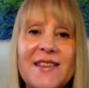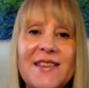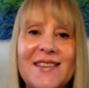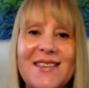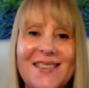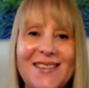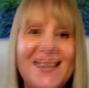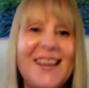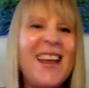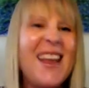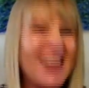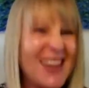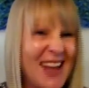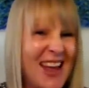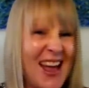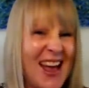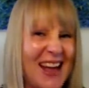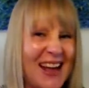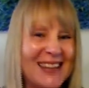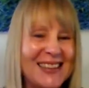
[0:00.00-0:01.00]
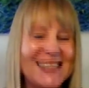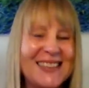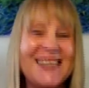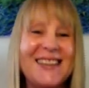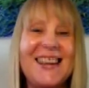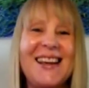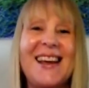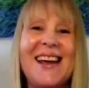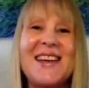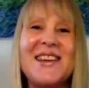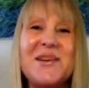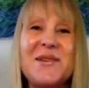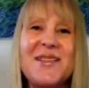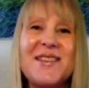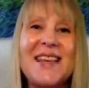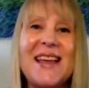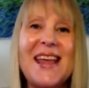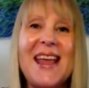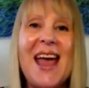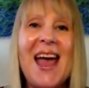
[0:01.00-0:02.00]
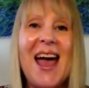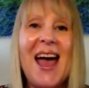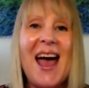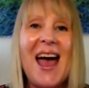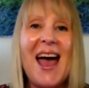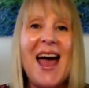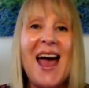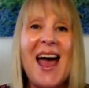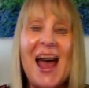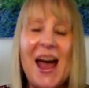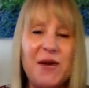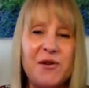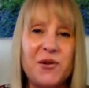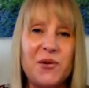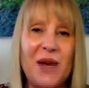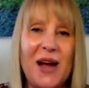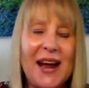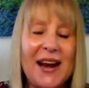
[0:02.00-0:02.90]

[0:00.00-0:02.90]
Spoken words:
Yeah. And you'd say, how do I?